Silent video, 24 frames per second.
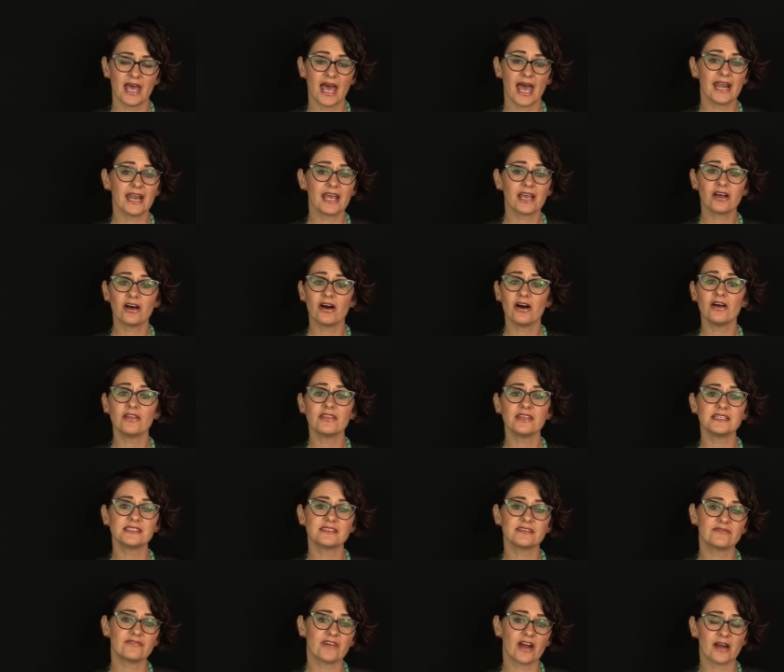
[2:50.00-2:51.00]
And I call
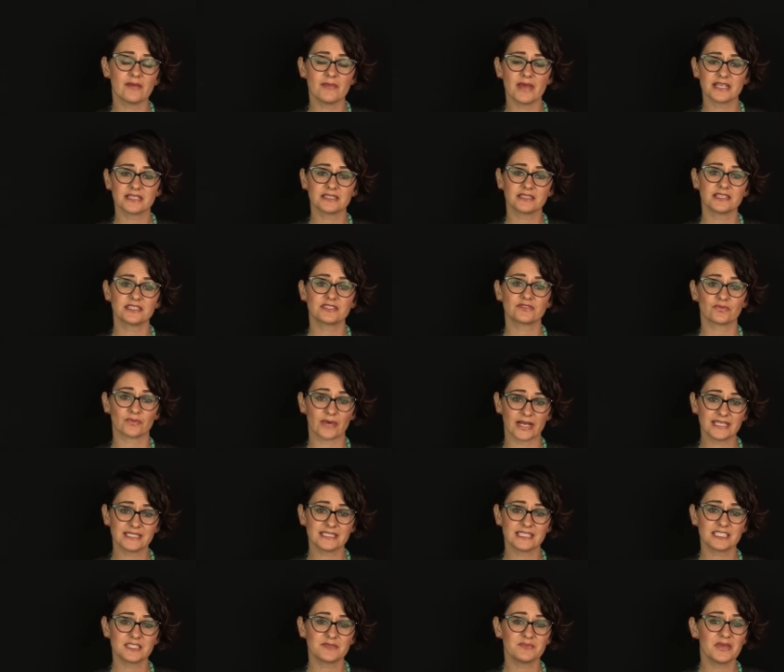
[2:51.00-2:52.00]
these environmentalists
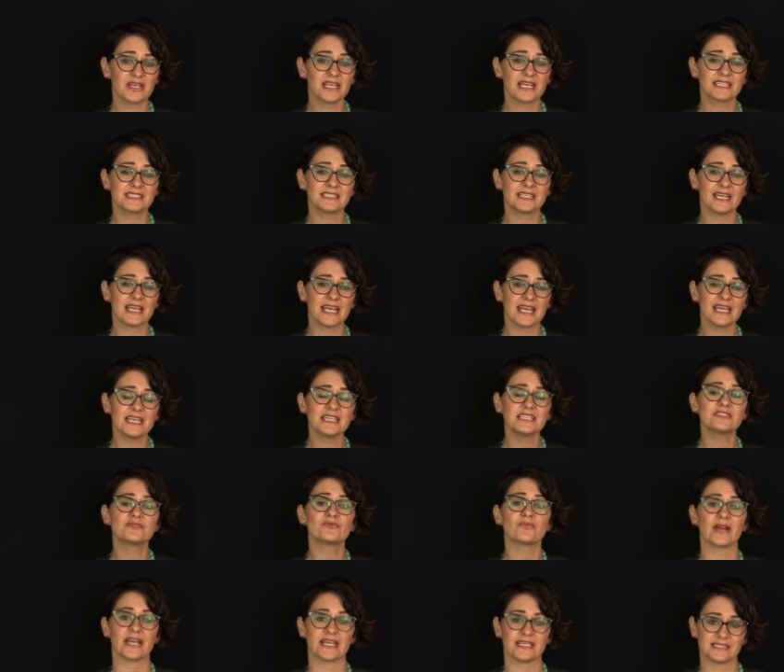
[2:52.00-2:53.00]
racist because it
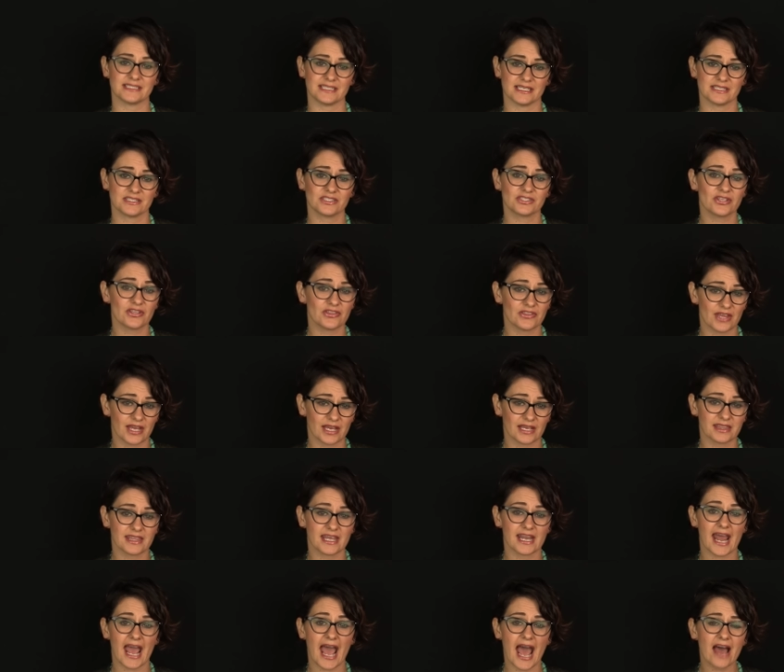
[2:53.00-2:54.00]
is racist to think
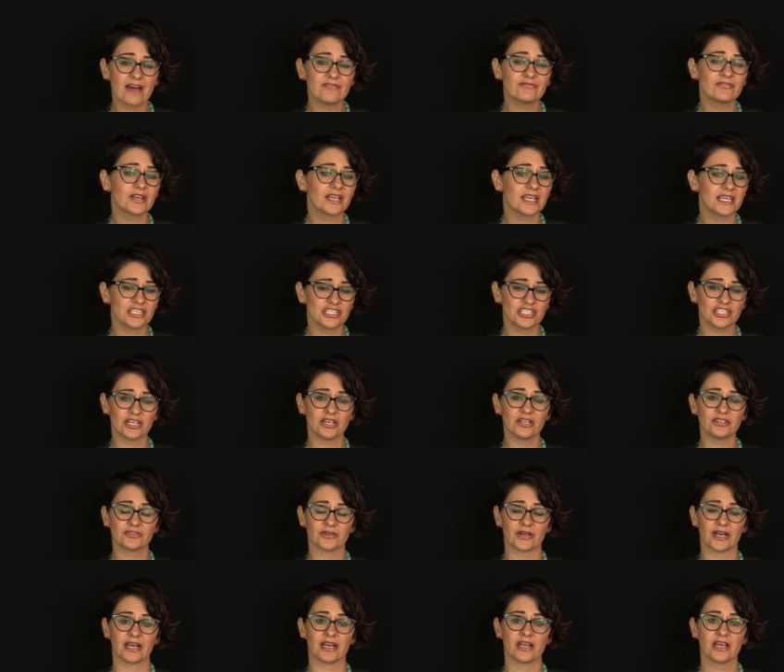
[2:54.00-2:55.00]
that African
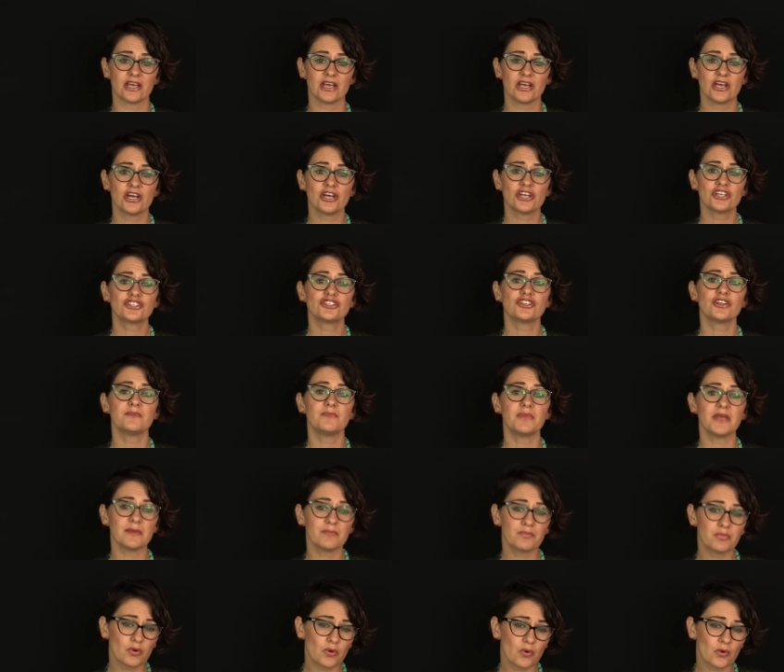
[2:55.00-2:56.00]
children should
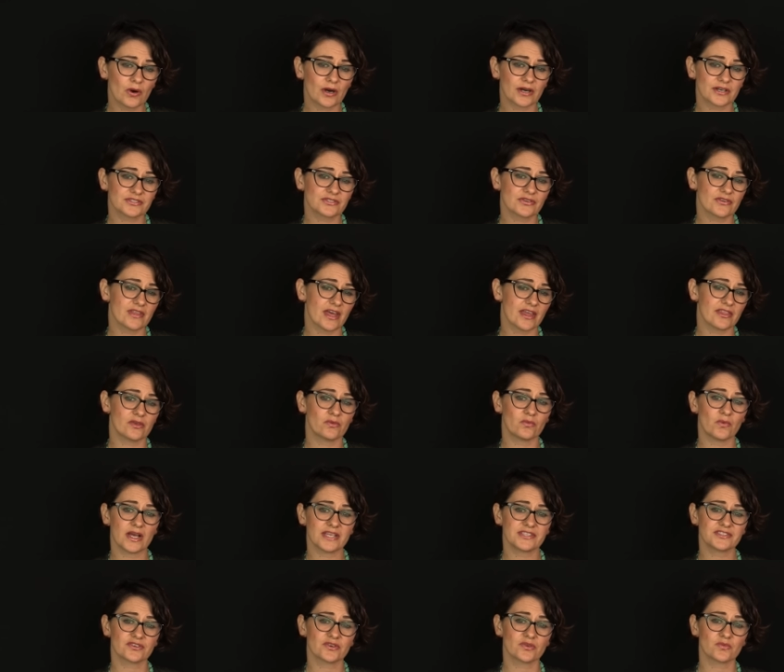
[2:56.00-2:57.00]
be poor so that the
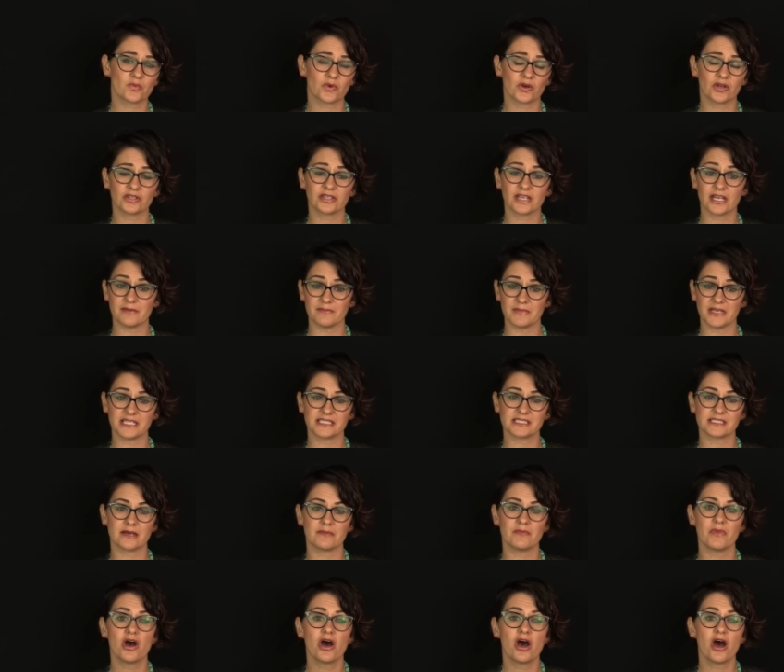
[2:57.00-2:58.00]
Western world can meet
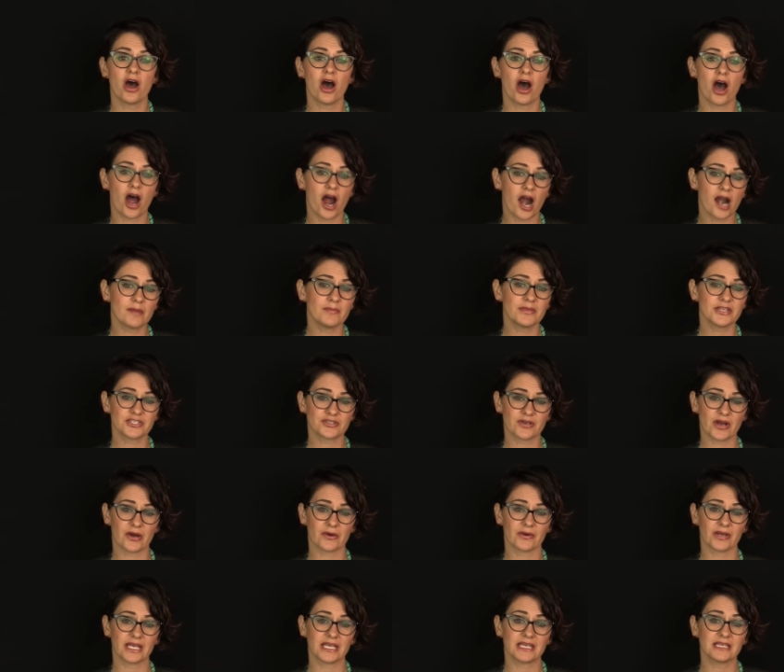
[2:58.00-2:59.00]
some
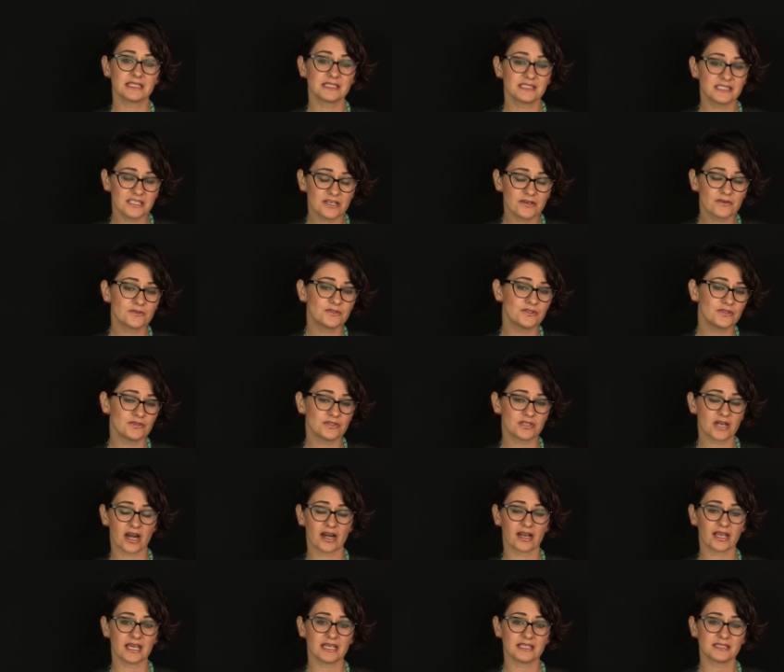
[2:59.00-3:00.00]
arbitrary CO2
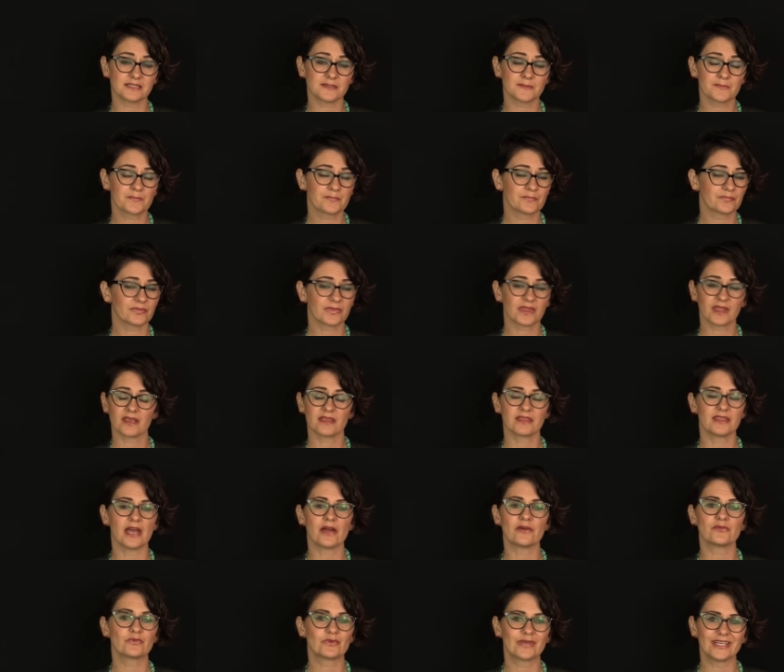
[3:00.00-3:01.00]
targets
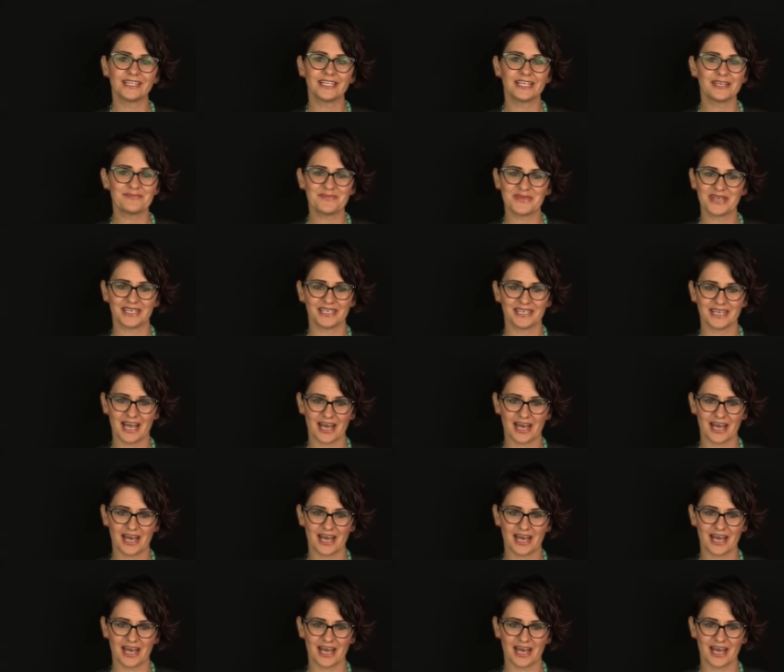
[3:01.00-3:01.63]
that really mean